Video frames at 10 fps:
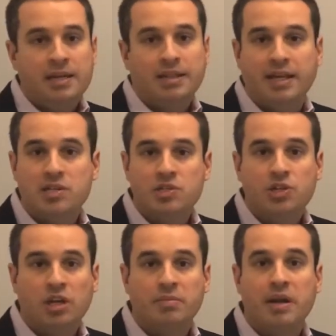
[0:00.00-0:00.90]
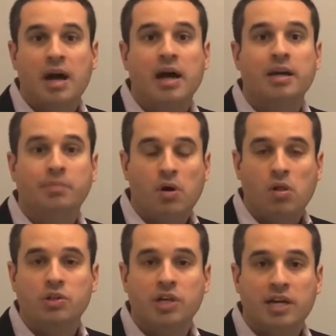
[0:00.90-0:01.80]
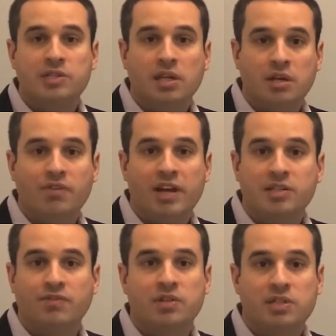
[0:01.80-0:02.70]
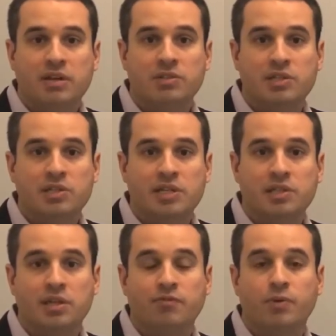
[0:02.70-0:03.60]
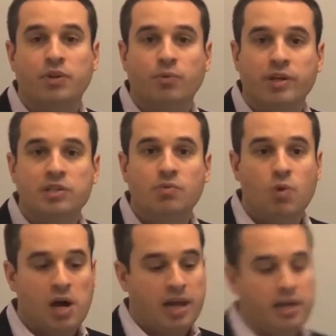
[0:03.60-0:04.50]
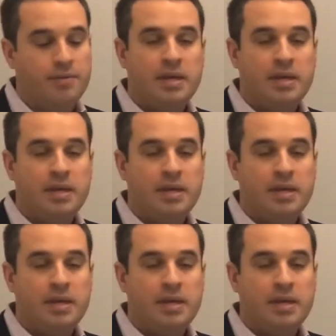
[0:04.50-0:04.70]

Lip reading: Ladies and gentlemen, I apologize in advance if this sounds insensitive, but the reason why